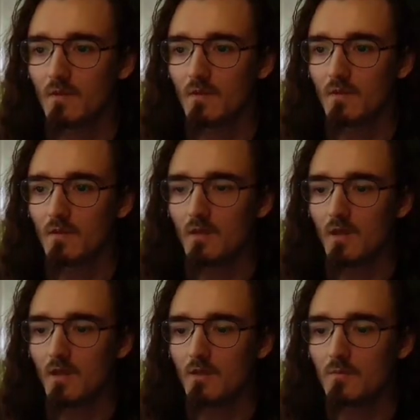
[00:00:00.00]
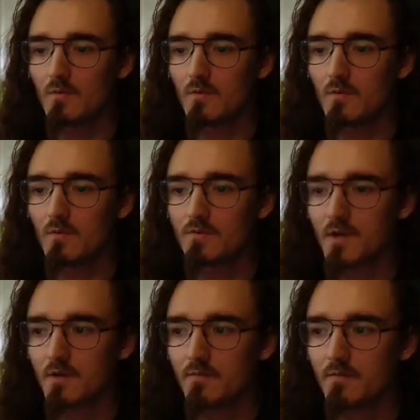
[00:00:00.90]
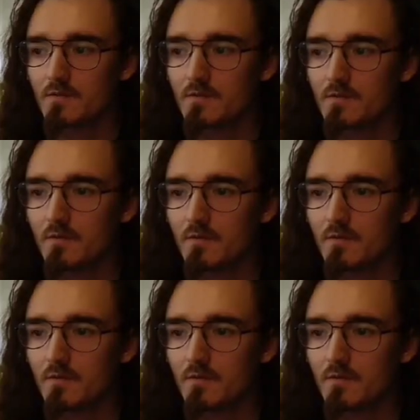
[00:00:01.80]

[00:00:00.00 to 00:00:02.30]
And we'll look to sacrifice Nocturne.